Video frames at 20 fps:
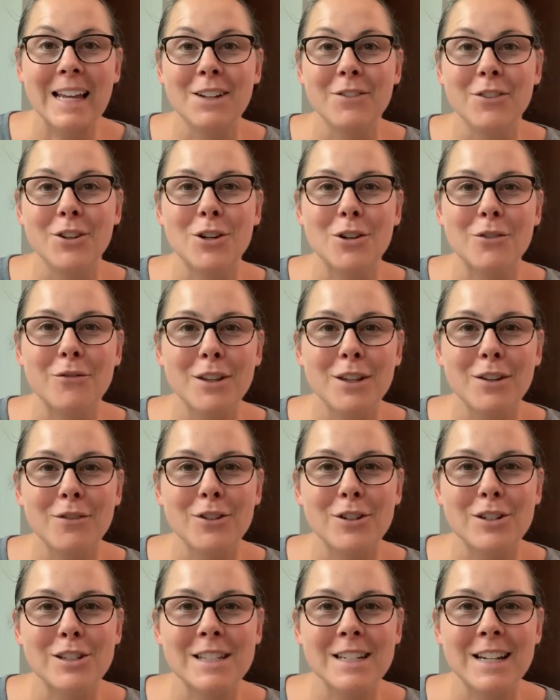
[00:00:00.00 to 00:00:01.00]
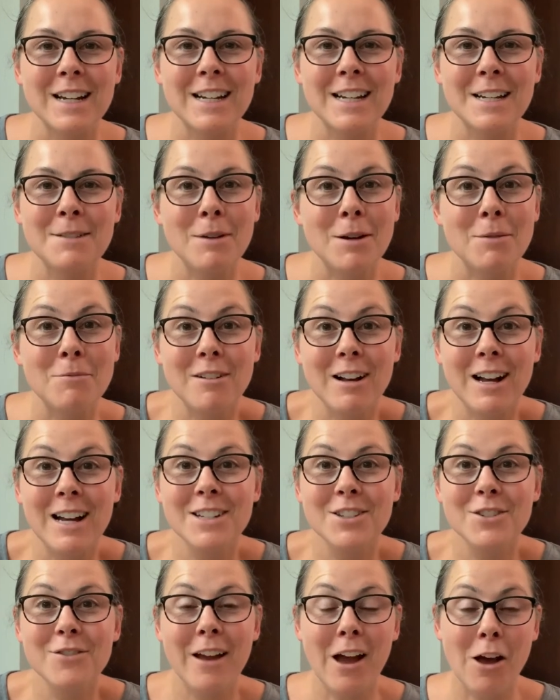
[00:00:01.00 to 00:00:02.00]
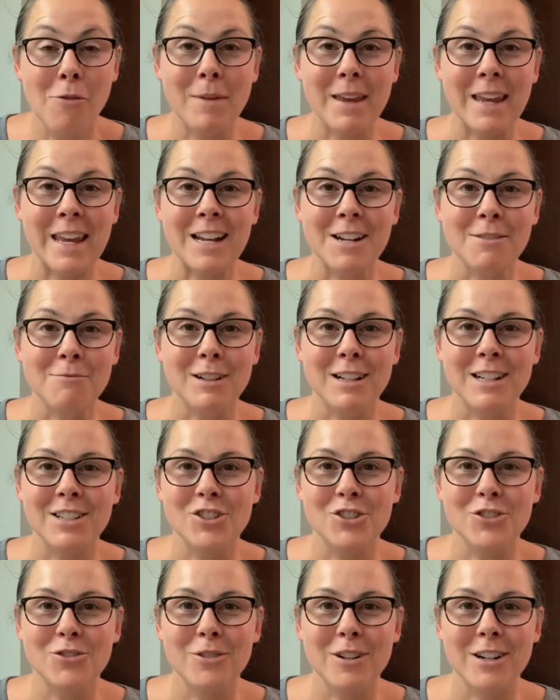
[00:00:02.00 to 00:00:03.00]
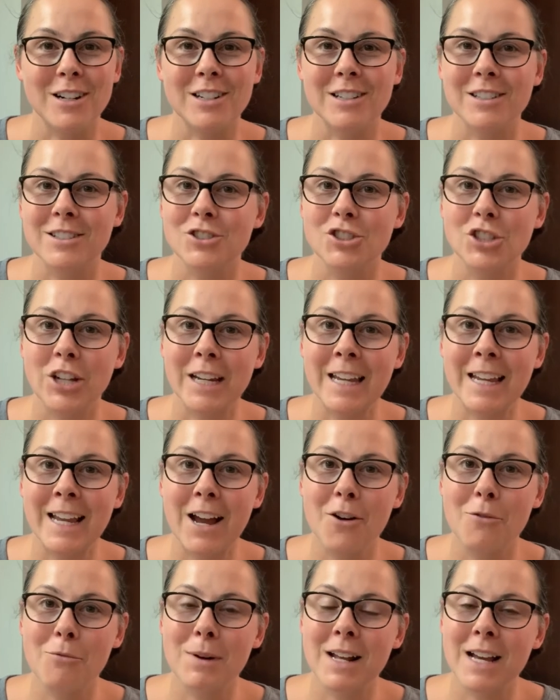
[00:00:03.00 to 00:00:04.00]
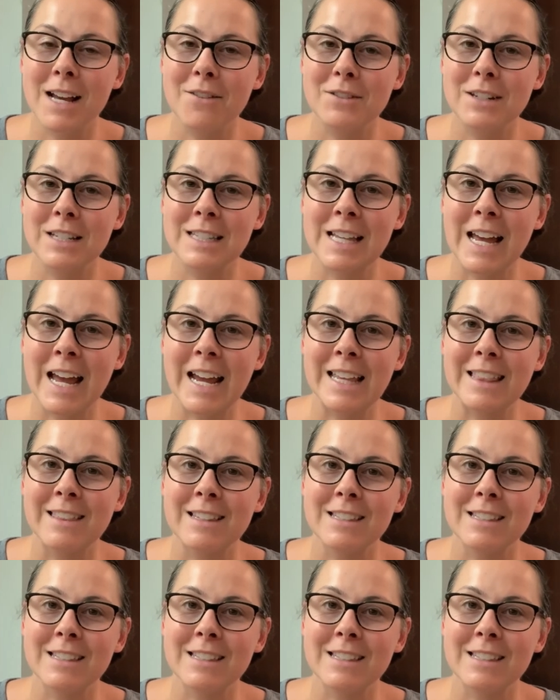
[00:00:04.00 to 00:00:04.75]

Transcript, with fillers: And if you're here for the first time, I'm glad you found me and I'm glad you are checking out what I have to say.